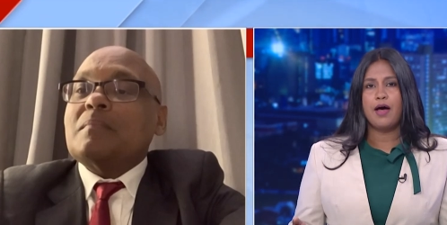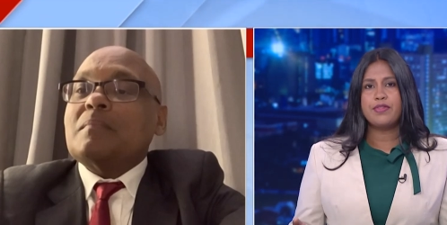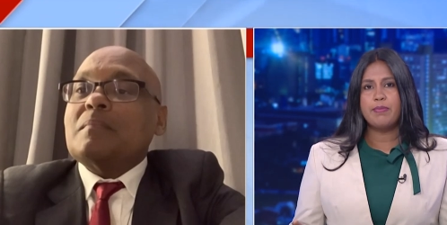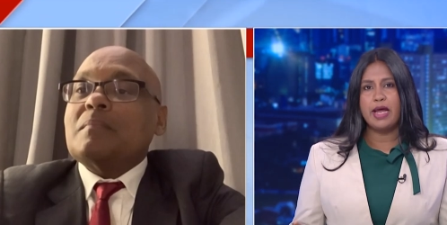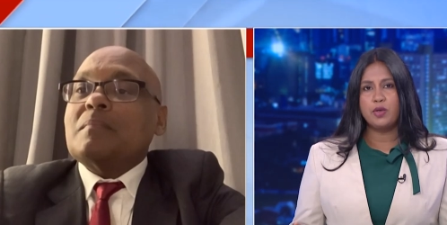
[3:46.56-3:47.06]

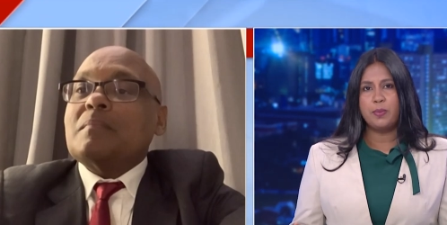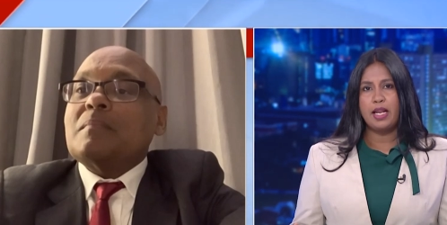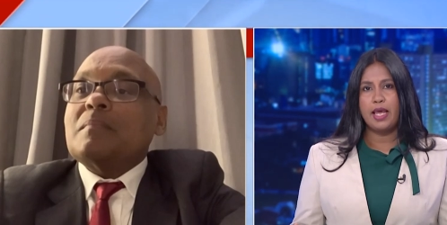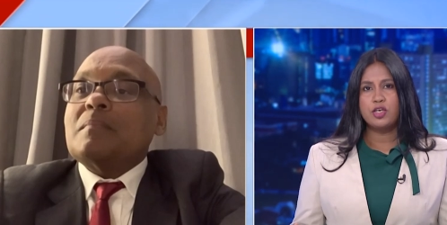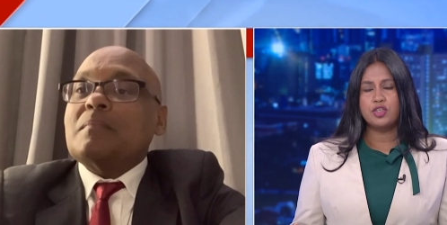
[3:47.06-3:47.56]
Speaker 1: other
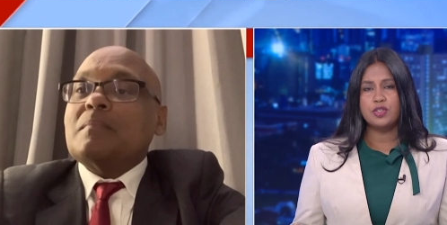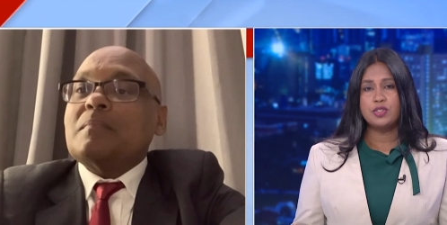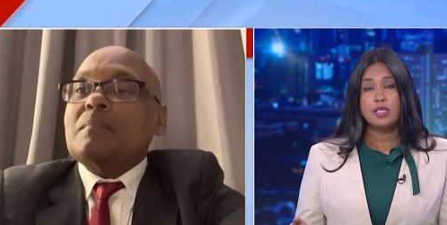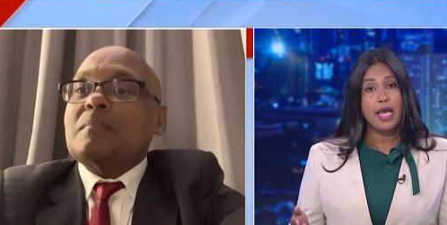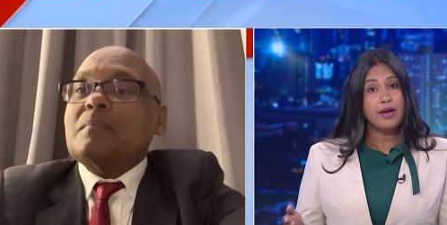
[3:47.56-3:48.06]

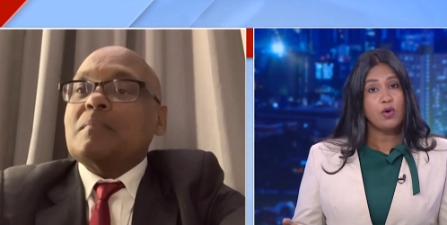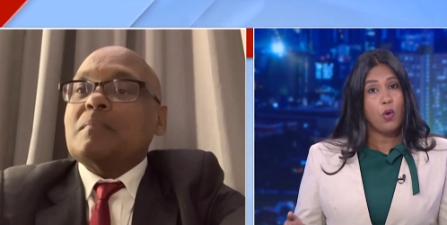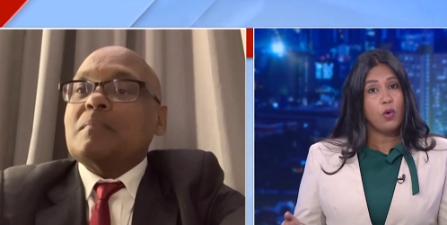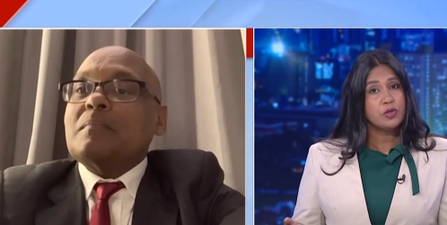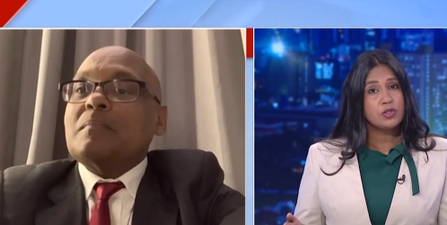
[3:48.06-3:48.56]
manipulations and
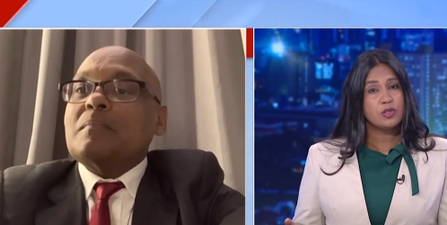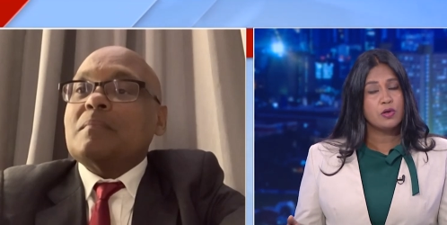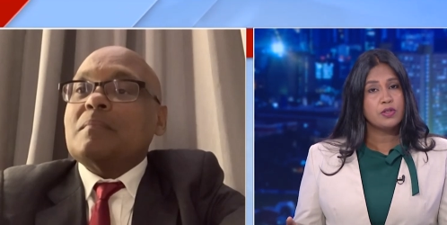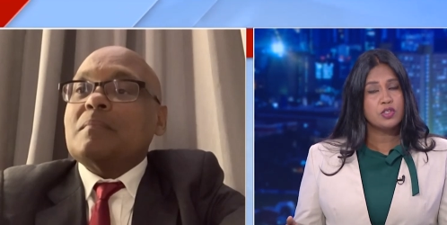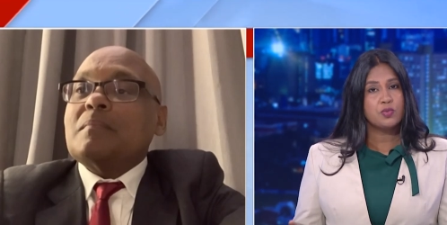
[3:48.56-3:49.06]

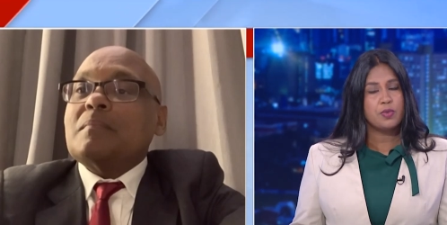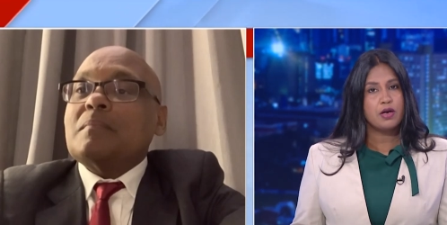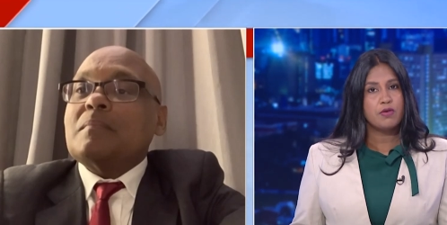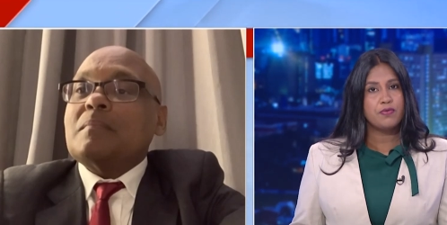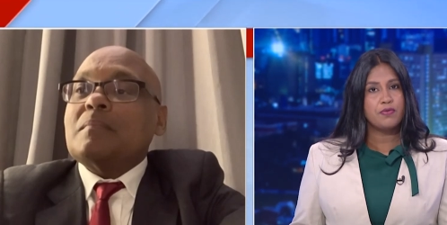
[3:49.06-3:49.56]
also the
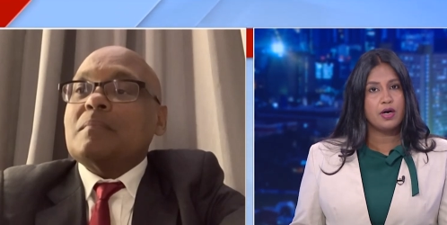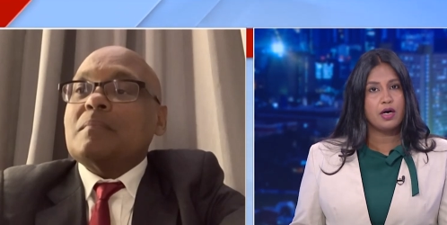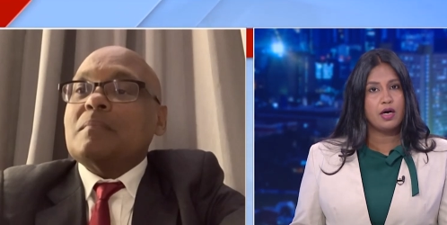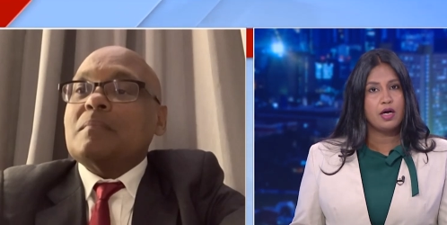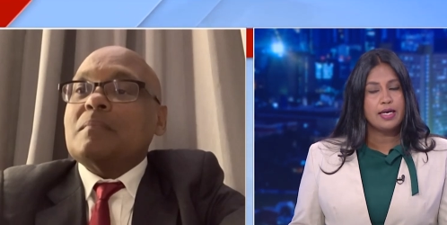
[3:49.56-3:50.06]
spread of
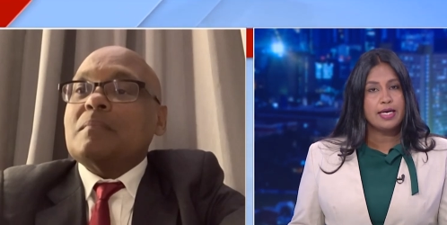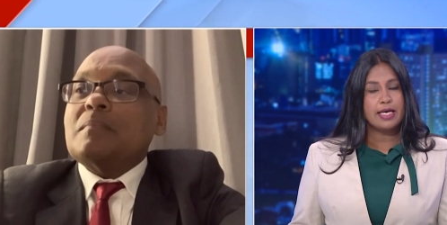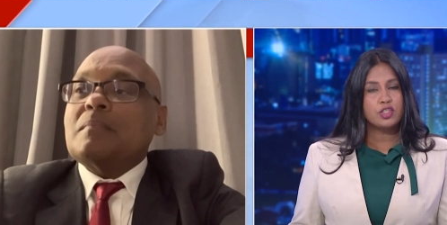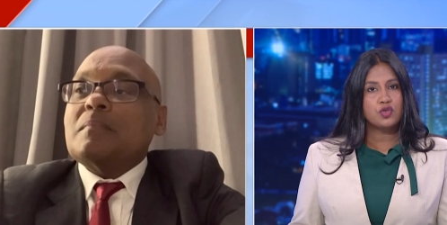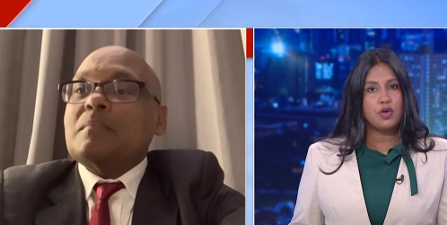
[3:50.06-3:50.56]
uh,
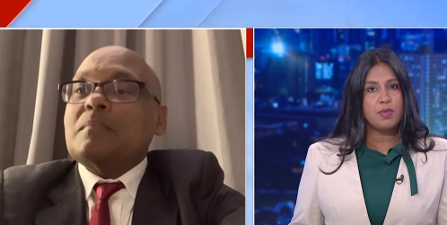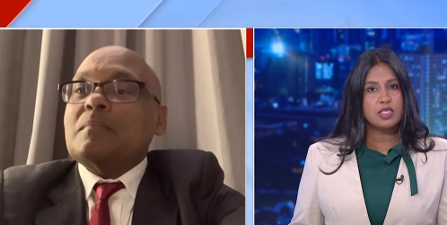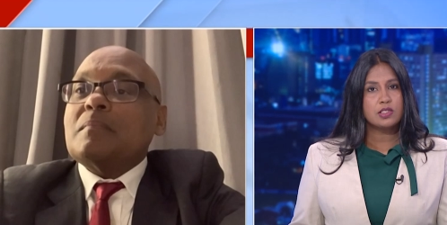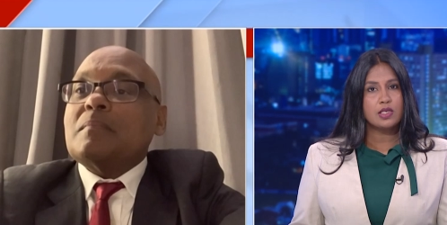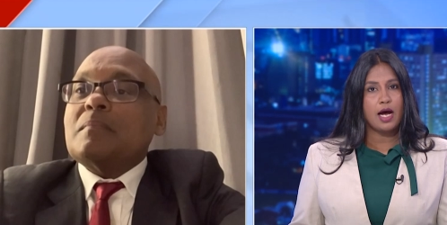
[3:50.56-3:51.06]

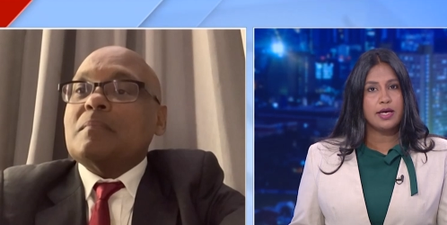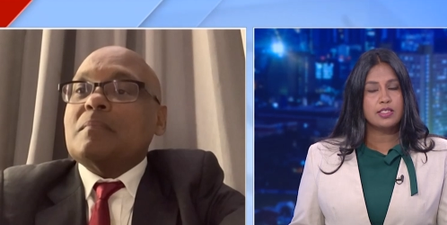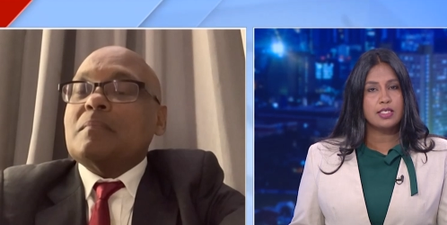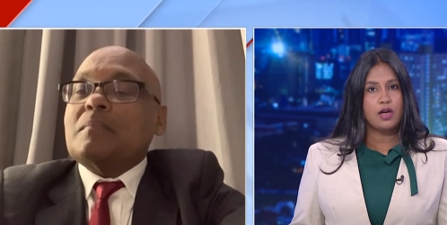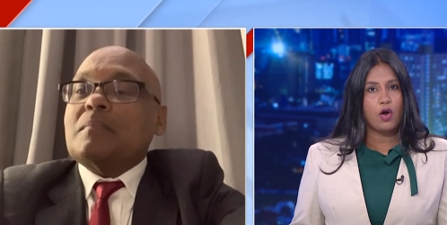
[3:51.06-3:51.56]
extremist
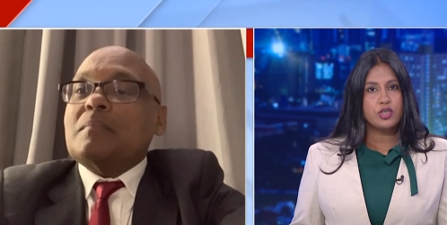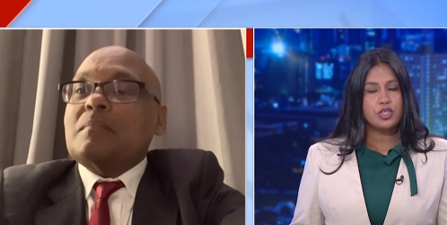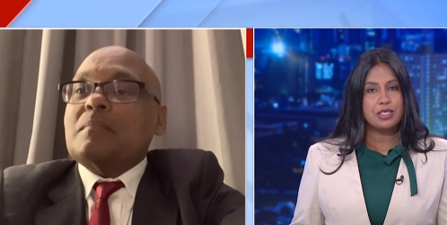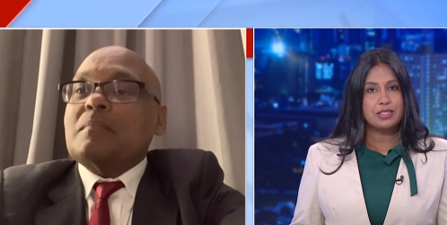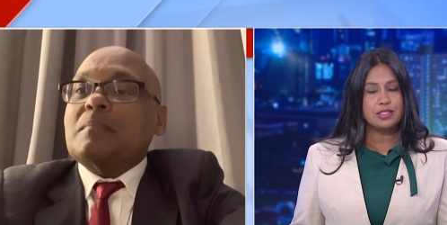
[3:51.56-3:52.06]

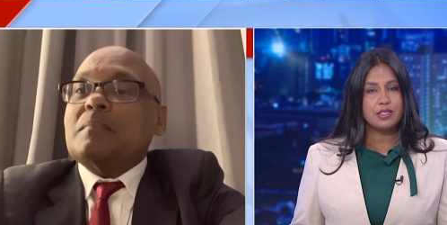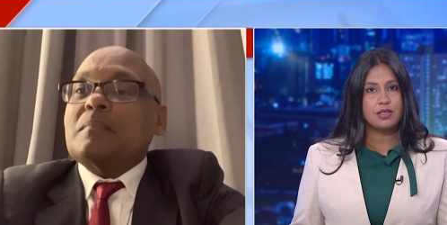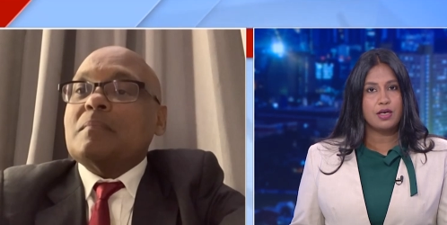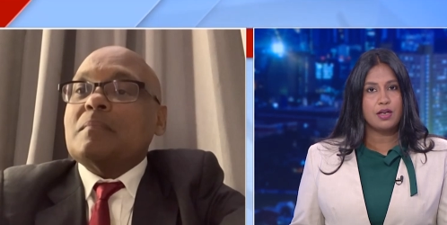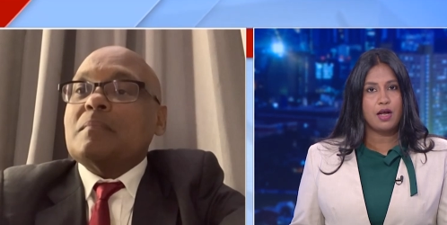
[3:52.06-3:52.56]
ideologies
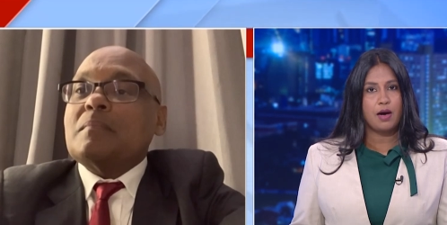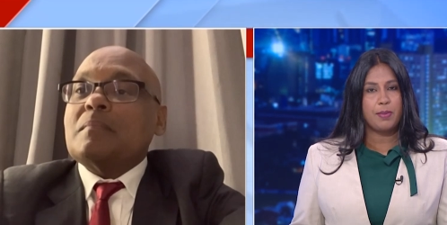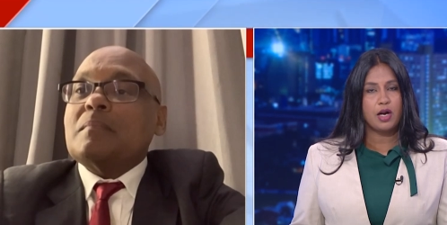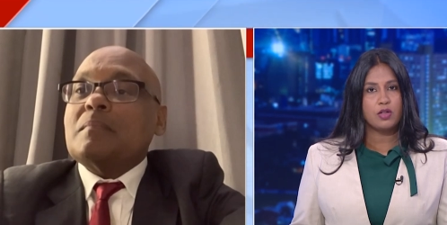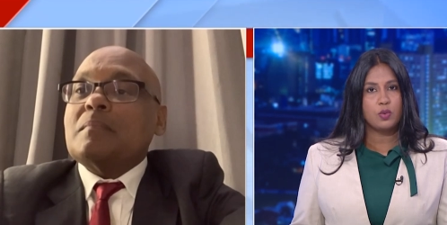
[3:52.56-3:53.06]
uh, in our
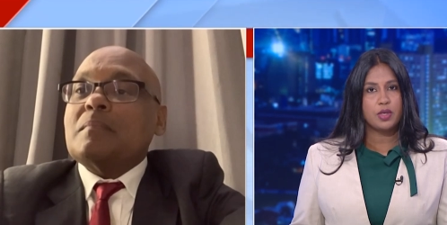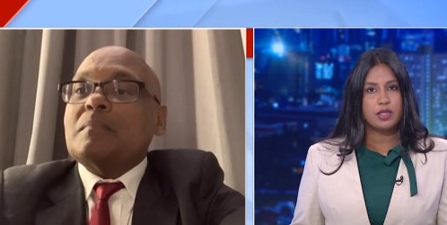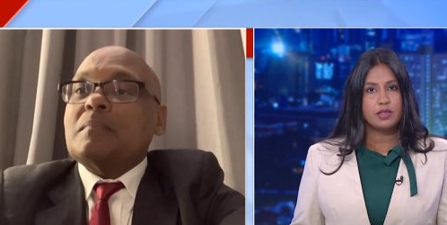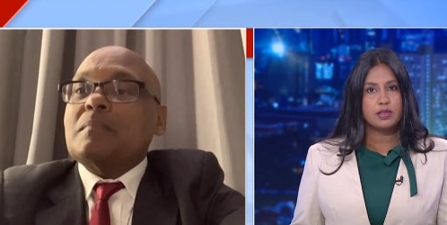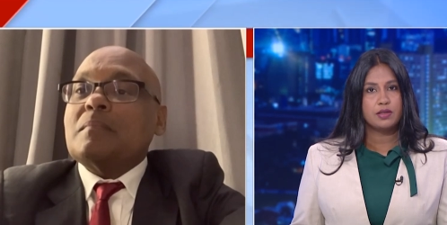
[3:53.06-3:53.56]
part of the
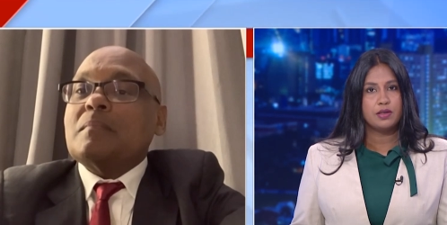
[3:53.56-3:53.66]
world?